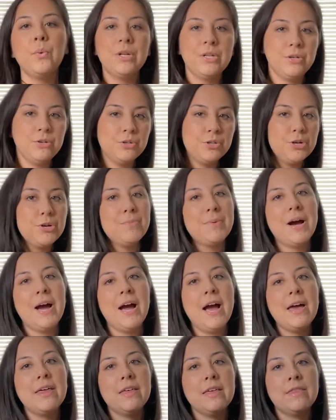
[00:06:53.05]
when you do
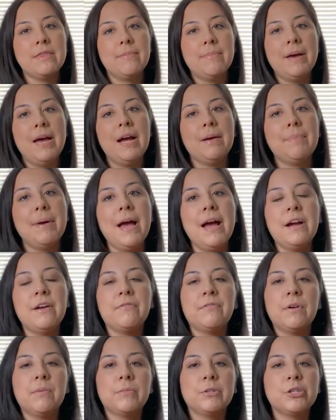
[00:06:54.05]
buy the
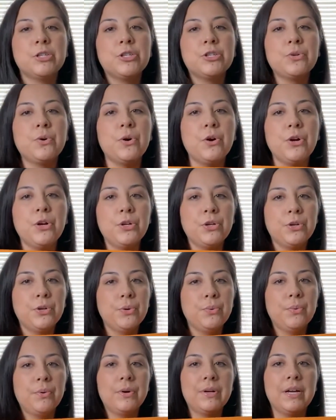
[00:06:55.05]
backpack from the store,
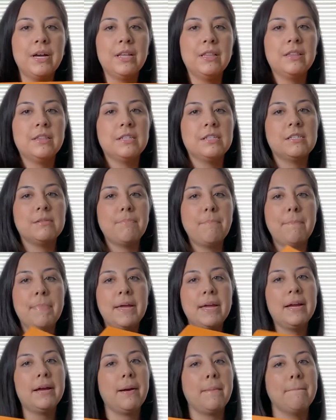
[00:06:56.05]
you will get this
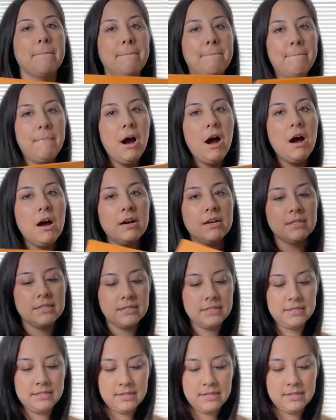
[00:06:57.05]
big box.